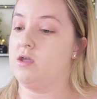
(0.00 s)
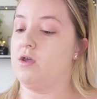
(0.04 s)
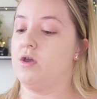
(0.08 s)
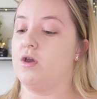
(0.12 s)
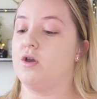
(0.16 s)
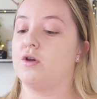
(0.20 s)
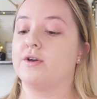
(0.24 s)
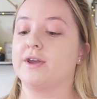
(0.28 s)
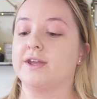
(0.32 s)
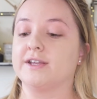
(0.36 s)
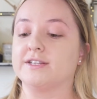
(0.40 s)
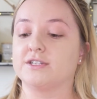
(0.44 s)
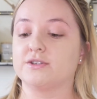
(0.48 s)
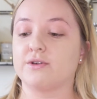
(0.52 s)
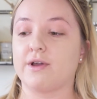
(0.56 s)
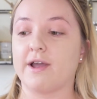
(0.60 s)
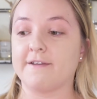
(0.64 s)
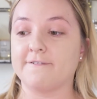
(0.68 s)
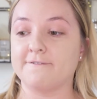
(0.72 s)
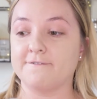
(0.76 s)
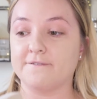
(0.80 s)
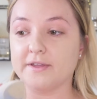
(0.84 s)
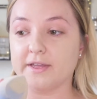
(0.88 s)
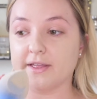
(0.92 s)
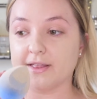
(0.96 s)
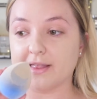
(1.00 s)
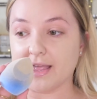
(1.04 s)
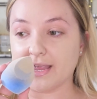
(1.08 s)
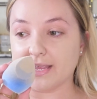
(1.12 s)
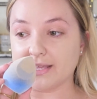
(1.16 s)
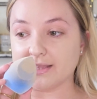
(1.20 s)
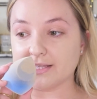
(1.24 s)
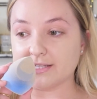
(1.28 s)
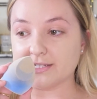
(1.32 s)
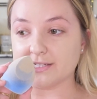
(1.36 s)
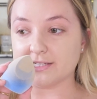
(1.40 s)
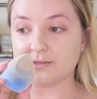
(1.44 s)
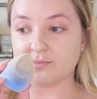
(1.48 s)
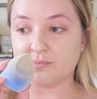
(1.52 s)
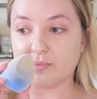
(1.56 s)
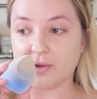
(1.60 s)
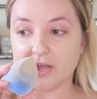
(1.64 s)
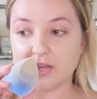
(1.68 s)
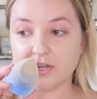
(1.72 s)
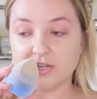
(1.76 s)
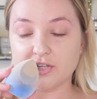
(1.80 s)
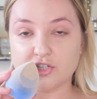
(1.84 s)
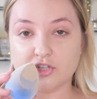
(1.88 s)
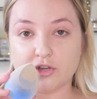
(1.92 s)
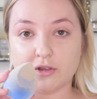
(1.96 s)
Okay, so I feel like the
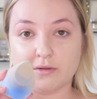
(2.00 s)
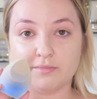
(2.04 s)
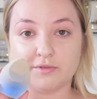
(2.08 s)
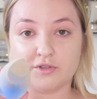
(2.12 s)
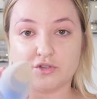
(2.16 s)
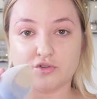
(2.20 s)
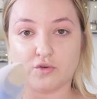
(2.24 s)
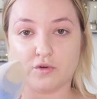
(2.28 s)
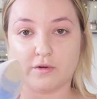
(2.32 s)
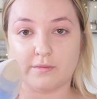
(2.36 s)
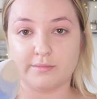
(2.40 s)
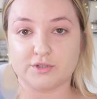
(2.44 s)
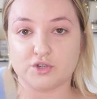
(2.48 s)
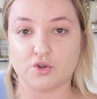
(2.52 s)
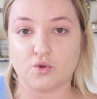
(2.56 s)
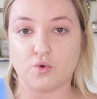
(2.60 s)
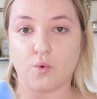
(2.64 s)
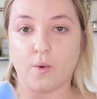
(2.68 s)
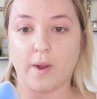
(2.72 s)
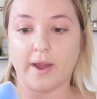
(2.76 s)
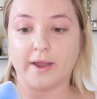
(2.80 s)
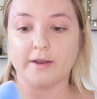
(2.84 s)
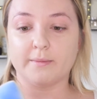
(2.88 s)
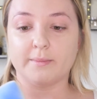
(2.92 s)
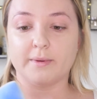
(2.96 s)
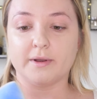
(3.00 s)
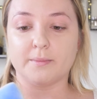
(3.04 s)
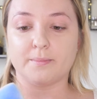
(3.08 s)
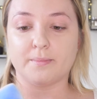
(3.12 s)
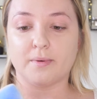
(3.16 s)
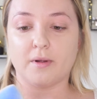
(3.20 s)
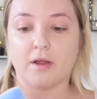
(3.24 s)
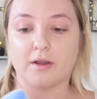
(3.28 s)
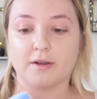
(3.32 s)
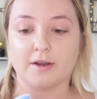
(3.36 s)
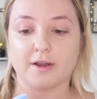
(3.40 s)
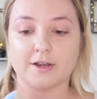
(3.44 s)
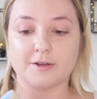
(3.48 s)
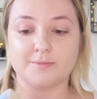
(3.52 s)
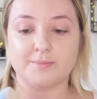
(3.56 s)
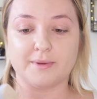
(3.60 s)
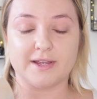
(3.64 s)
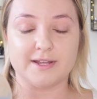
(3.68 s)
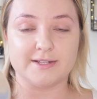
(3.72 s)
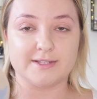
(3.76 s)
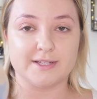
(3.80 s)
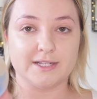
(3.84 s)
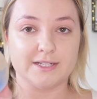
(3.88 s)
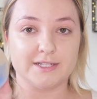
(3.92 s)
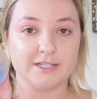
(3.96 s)
sponge absorbed quite a bit of product
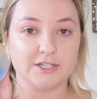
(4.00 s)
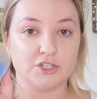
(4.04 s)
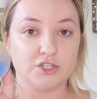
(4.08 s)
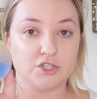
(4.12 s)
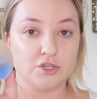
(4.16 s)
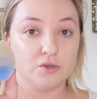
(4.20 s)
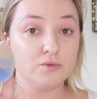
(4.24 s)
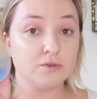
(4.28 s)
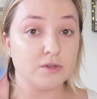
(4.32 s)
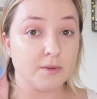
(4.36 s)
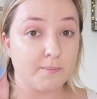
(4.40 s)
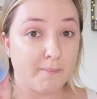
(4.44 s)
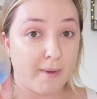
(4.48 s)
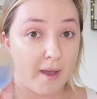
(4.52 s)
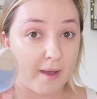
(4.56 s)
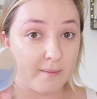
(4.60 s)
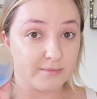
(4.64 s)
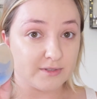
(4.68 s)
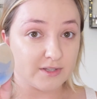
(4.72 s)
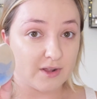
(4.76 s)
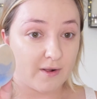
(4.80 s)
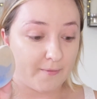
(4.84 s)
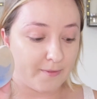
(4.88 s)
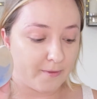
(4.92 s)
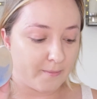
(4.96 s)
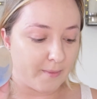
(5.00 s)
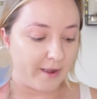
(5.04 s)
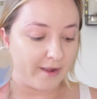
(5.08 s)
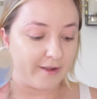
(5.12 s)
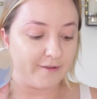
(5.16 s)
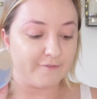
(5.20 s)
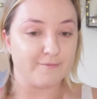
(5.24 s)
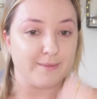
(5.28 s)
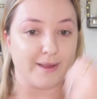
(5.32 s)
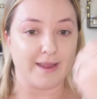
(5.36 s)
because I did 2 pumps on the back of my